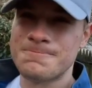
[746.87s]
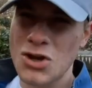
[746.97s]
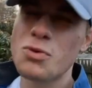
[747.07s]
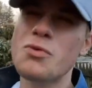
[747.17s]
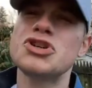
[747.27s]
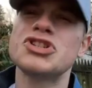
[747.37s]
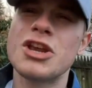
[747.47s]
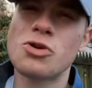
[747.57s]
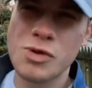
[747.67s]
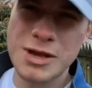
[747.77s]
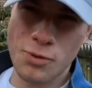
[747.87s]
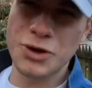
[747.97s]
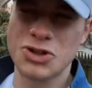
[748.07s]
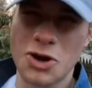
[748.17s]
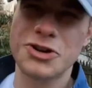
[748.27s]
So what would you say your weak
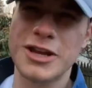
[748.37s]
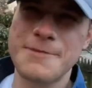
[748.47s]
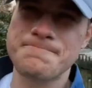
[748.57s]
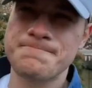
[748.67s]
points are in your game?